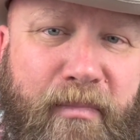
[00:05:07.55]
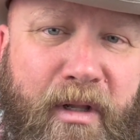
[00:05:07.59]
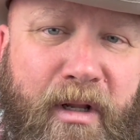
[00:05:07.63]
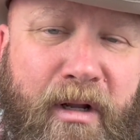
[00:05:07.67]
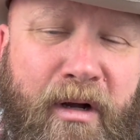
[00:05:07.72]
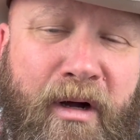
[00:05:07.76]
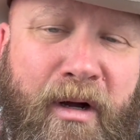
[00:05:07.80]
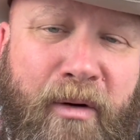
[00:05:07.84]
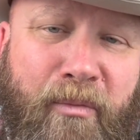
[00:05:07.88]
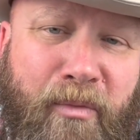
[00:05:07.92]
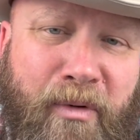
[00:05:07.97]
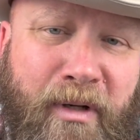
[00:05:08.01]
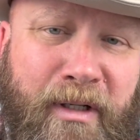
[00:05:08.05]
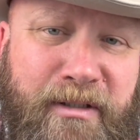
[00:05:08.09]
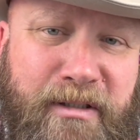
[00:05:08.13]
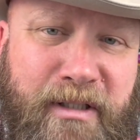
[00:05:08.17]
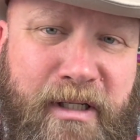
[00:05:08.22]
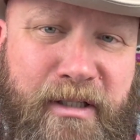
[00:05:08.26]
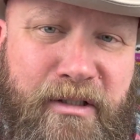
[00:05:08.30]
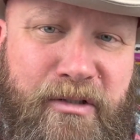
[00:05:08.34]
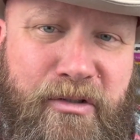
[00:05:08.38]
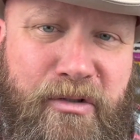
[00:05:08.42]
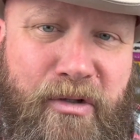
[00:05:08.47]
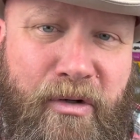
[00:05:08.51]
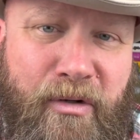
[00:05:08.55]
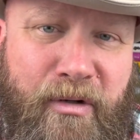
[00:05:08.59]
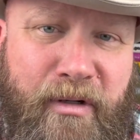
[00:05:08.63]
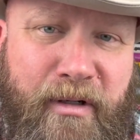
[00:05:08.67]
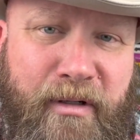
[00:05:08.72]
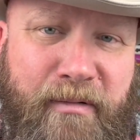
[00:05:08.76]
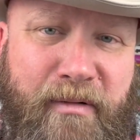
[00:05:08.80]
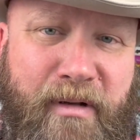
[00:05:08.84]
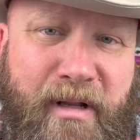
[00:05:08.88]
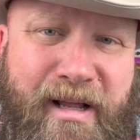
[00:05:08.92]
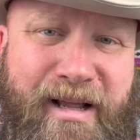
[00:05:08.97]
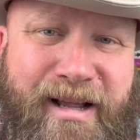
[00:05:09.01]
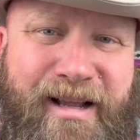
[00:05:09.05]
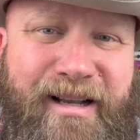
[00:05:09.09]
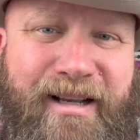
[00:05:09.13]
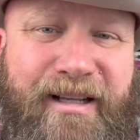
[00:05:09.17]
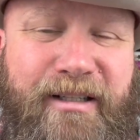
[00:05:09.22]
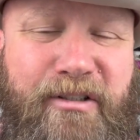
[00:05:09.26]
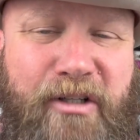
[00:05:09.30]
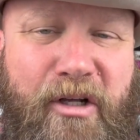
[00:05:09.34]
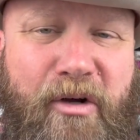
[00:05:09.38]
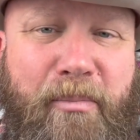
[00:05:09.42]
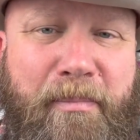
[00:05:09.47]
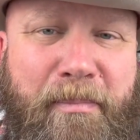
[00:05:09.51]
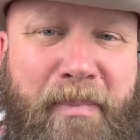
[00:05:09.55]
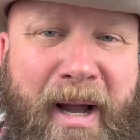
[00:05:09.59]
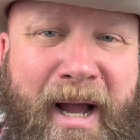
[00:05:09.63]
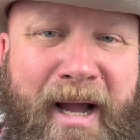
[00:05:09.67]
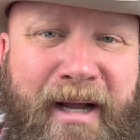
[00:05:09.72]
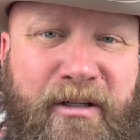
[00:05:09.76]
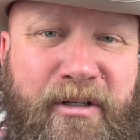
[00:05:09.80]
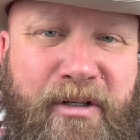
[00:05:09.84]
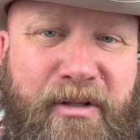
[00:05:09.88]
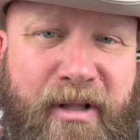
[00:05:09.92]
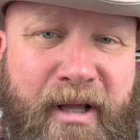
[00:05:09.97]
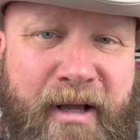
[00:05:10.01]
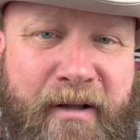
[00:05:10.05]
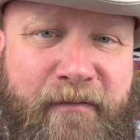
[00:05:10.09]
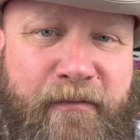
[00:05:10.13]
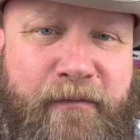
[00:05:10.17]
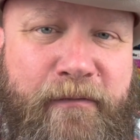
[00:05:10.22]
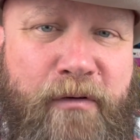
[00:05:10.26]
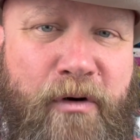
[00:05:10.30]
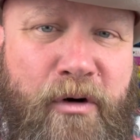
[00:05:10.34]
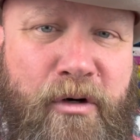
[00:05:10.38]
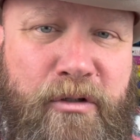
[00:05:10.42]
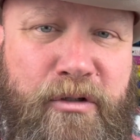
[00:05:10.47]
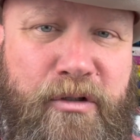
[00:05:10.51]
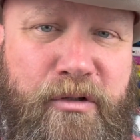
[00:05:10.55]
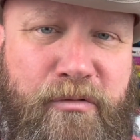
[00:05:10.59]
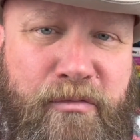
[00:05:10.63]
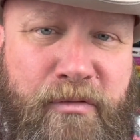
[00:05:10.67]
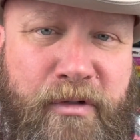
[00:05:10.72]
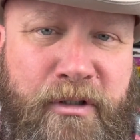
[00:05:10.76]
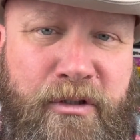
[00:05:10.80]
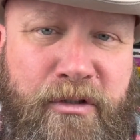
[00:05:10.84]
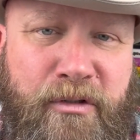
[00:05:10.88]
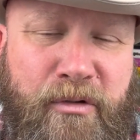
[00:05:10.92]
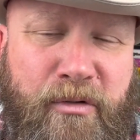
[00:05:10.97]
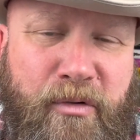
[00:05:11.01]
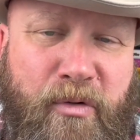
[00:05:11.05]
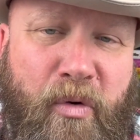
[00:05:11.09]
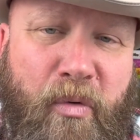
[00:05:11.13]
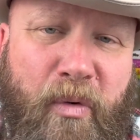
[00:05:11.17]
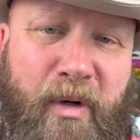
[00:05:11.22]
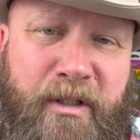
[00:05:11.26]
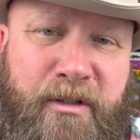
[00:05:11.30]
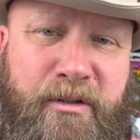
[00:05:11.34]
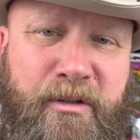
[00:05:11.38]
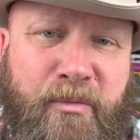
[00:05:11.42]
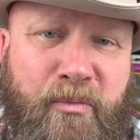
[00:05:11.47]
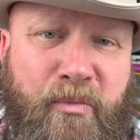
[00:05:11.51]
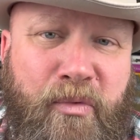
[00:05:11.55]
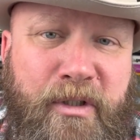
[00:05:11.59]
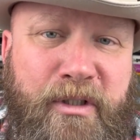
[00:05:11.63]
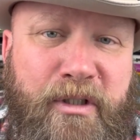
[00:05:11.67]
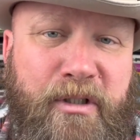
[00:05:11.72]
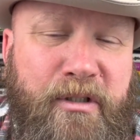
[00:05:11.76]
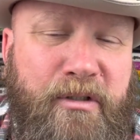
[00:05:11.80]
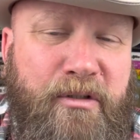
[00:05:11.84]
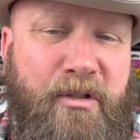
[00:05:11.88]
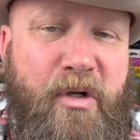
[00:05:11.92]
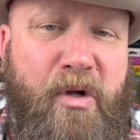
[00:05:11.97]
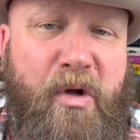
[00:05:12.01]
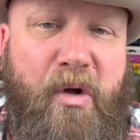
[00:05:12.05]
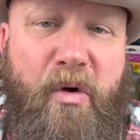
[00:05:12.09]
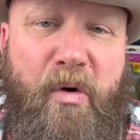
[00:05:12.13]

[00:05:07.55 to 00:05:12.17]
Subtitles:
All right, well, let's get started. Let's go back to that first original question, which is,